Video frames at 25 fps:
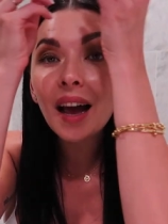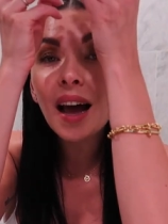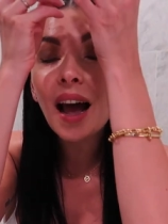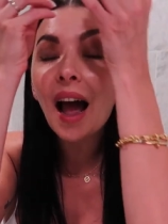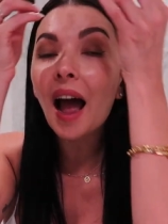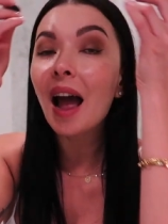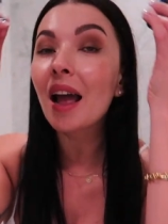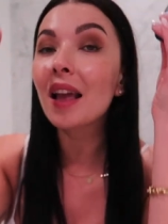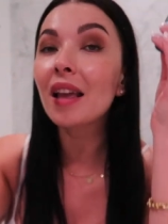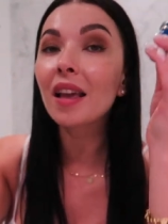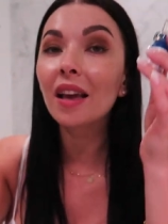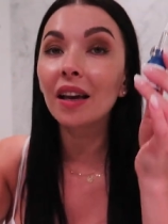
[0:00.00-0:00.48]

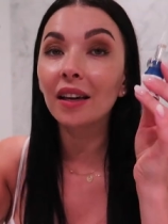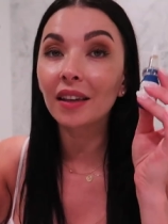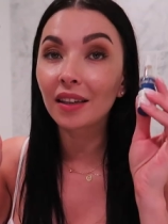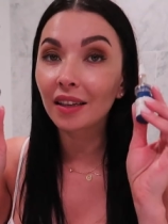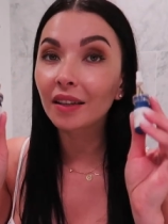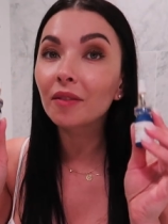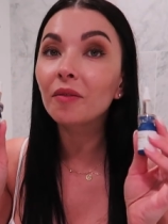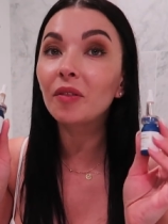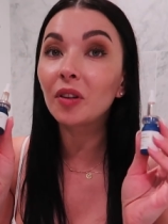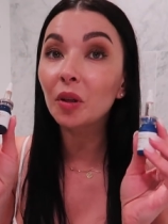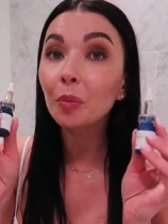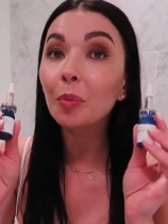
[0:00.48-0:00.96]
I
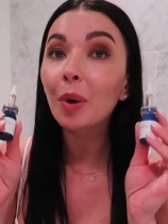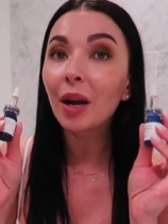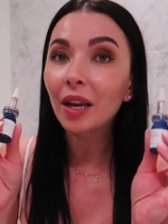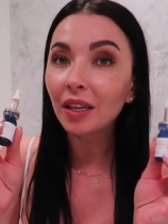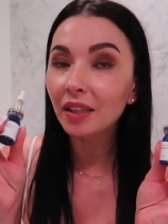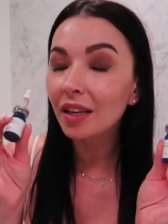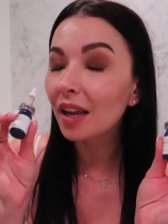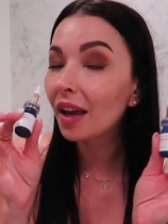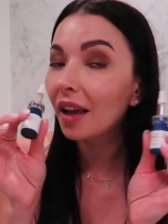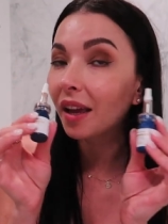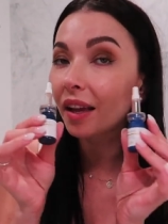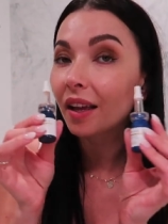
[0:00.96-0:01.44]
will buy
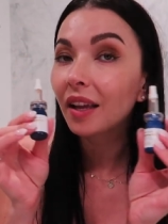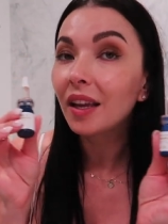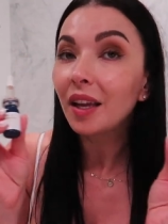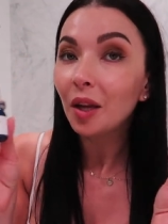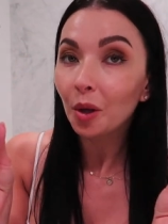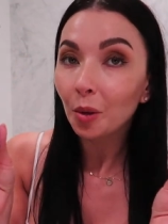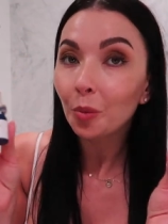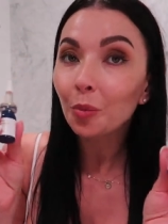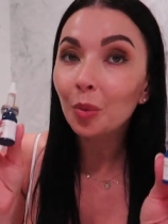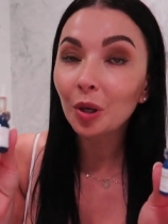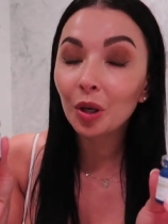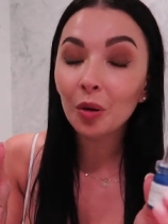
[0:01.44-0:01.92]
the
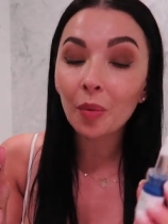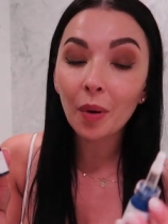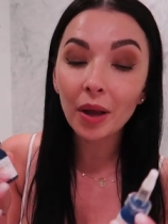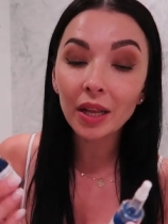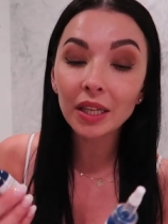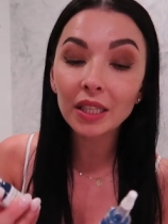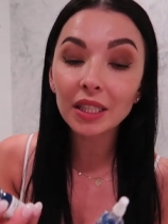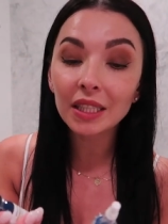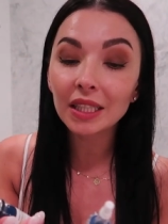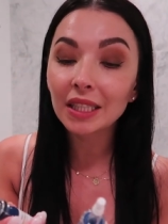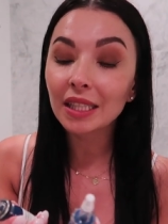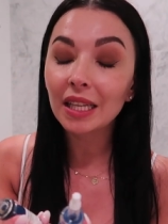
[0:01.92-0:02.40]
big
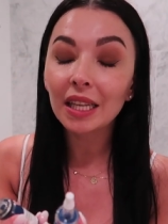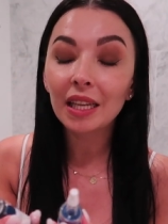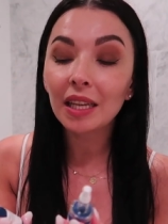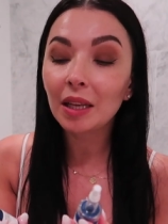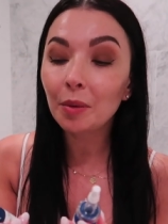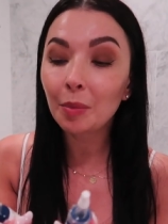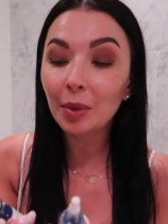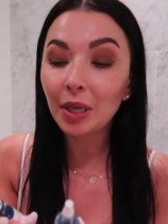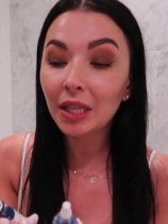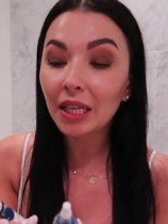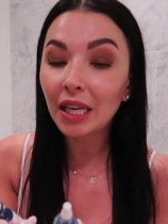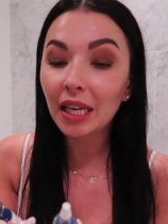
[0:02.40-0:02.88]
ones
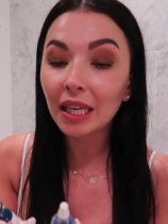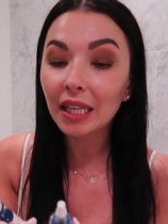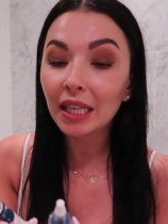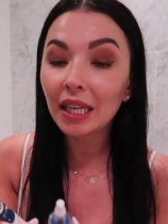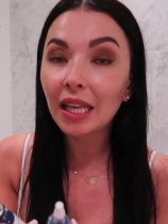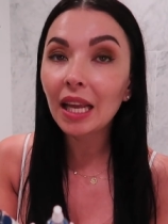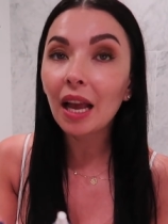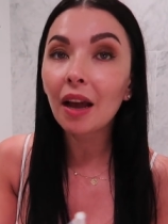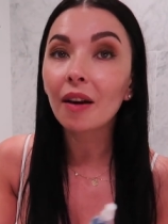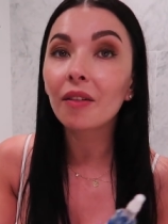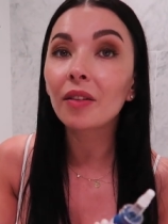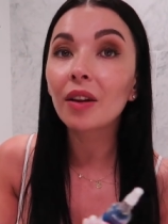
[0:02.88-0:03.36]

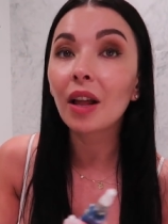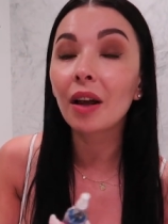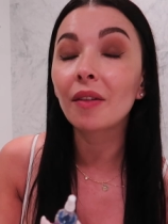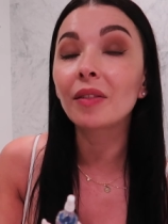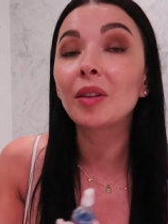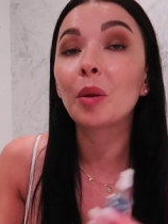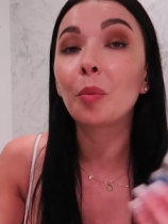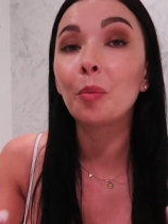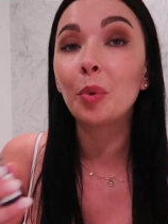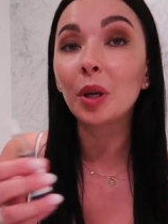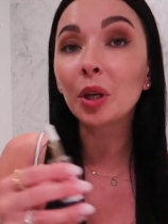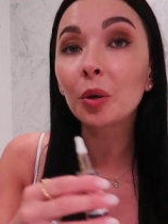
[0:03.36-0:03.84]
immediately. I will
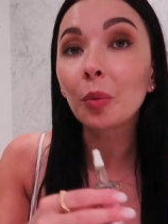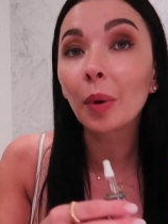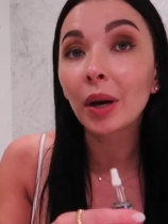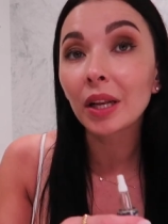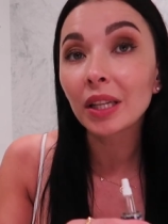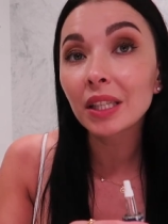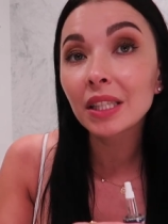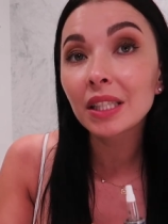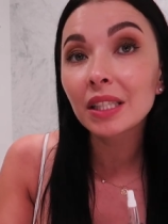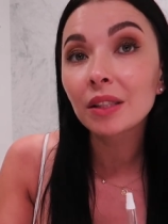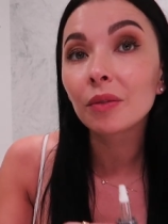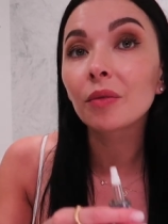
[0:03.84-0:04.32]
have the big
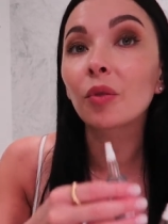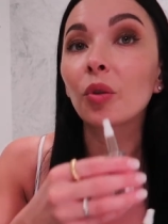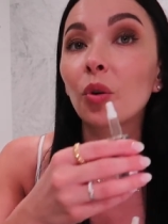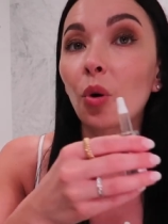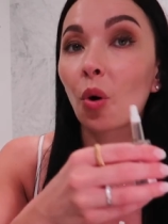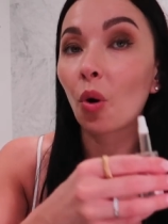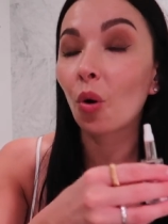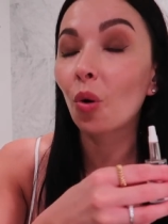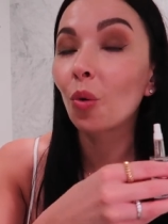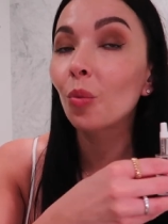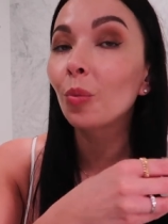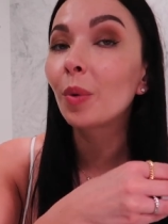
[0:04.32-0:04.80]
ones for
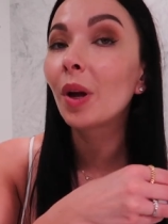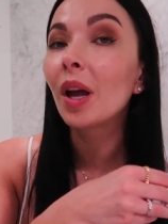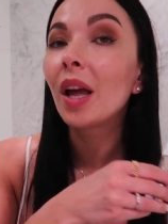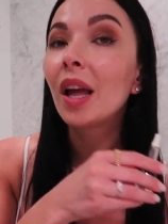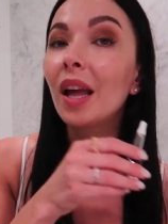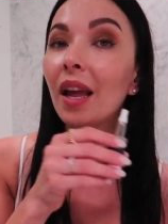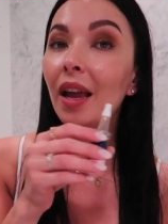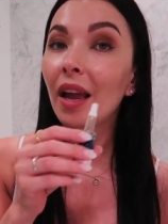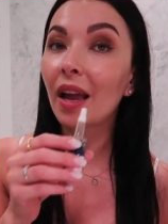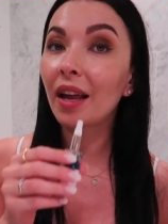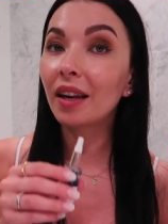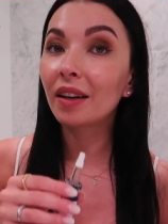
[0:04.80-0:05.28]
home
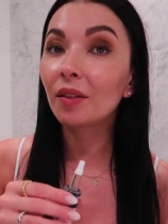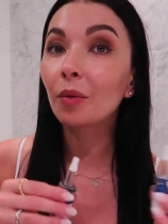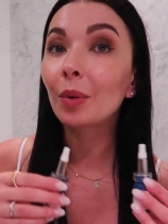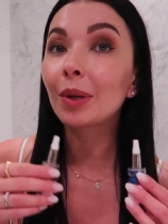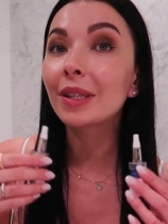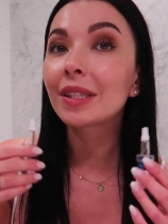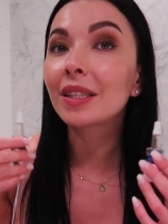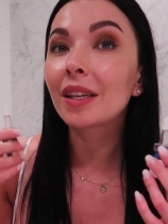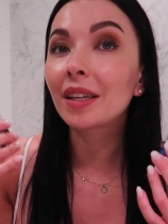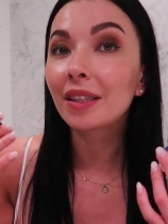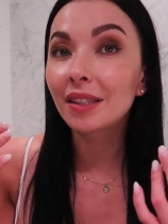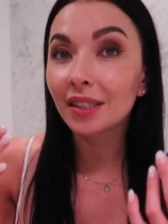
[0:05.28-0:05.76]
and
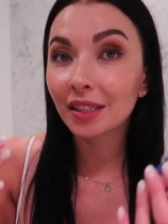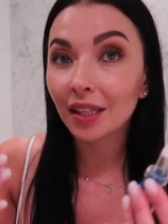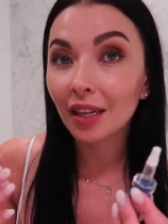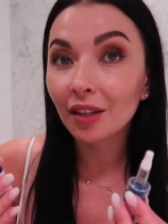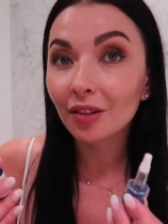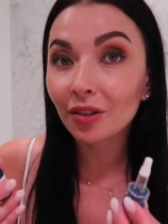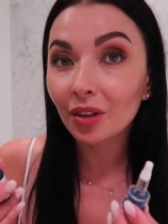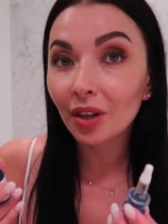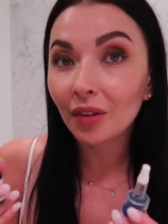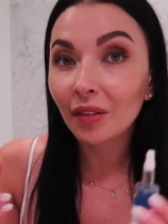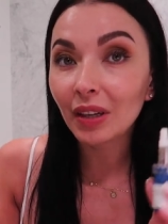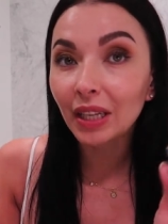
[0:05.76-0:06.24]
once I
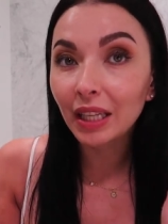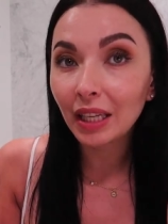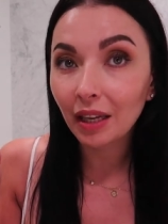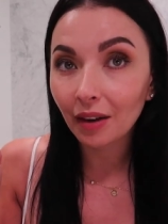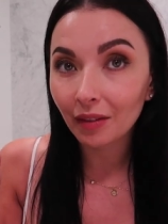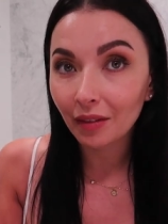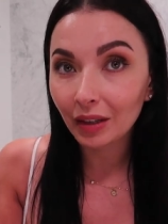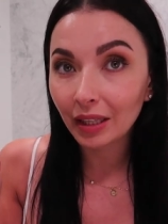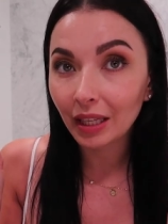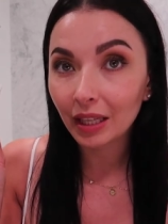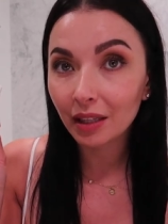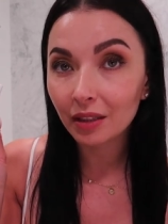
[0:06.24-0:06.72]
start traveling
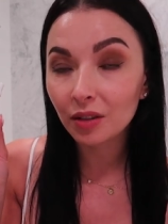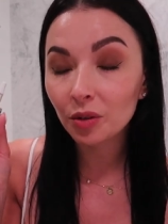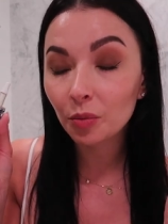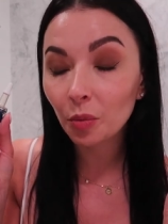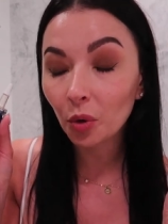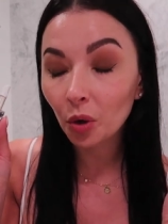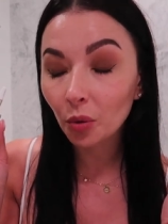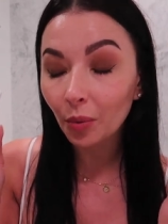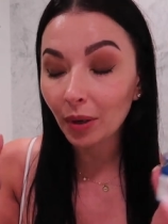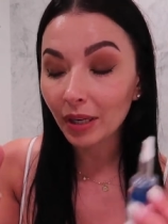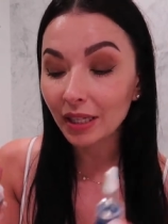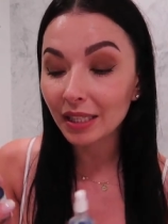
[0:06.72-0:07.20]
I will get
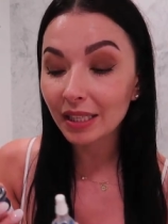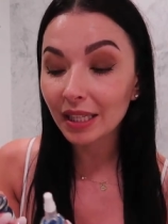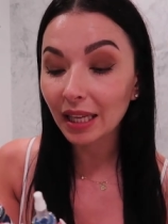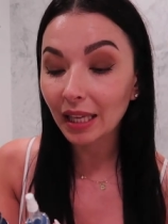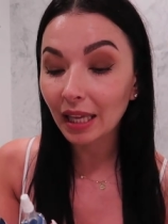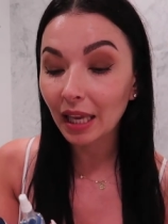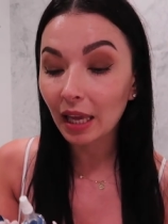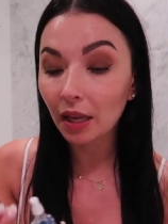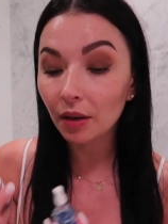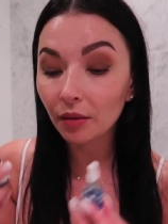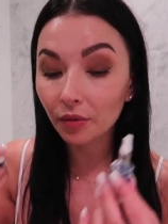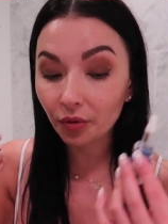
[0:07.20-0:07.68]
small ones
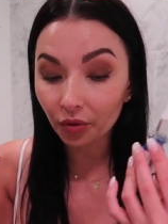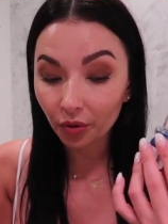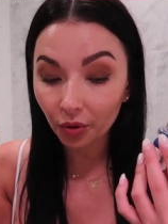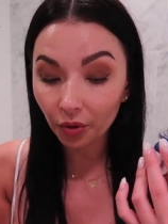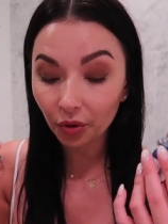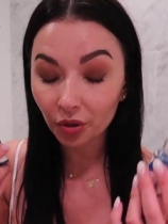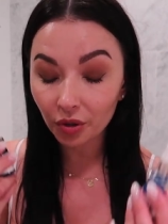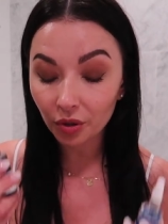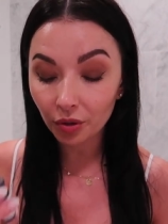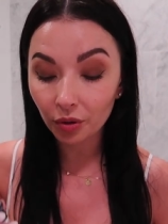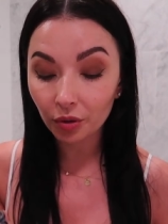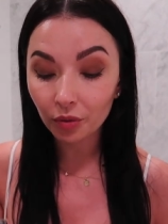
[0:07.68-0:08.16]
again
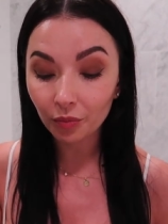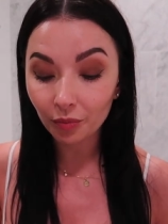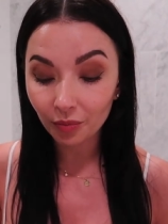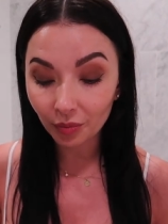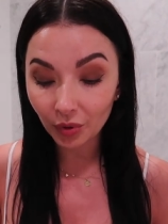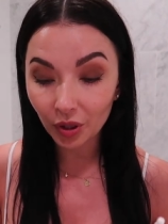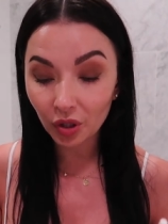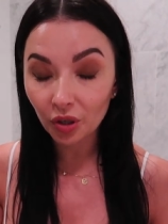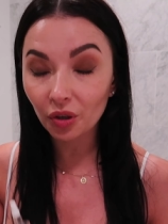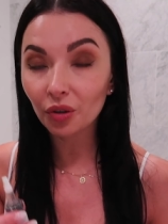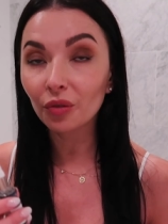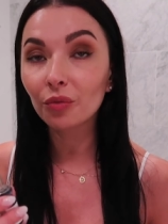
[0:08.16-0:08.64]
for,
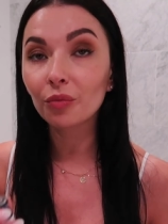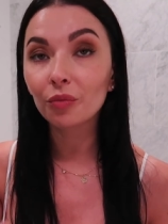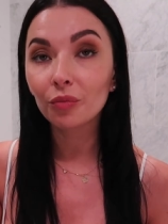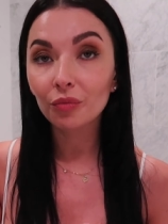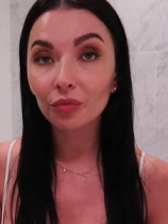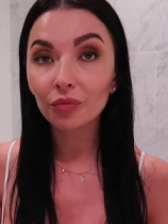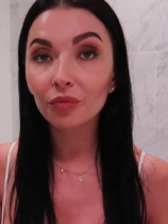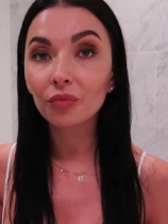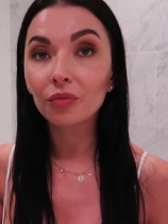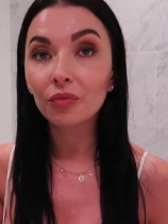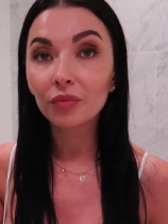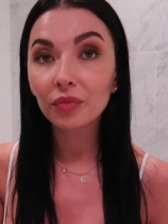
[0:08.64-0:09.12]
you know,
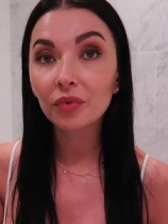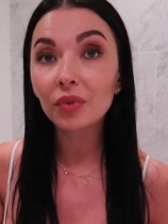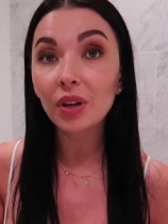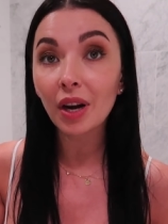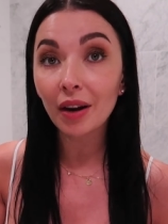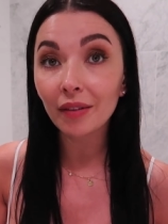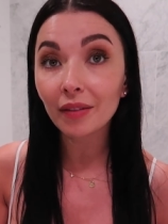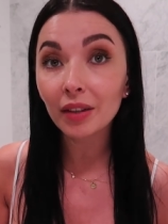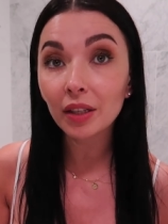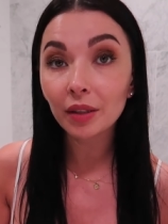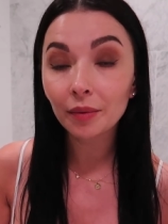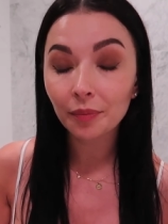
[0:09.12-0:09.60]

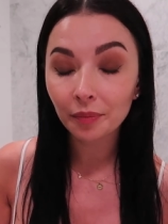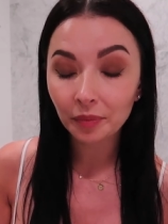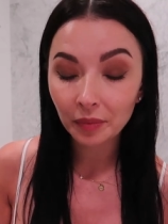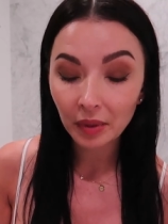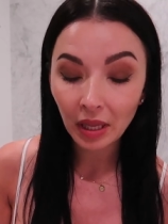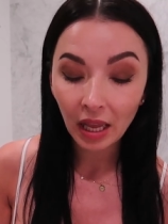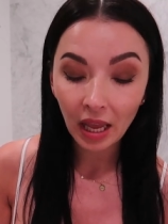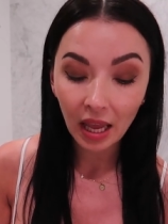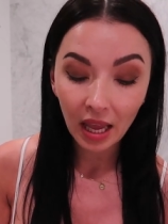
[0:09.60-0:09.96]
travel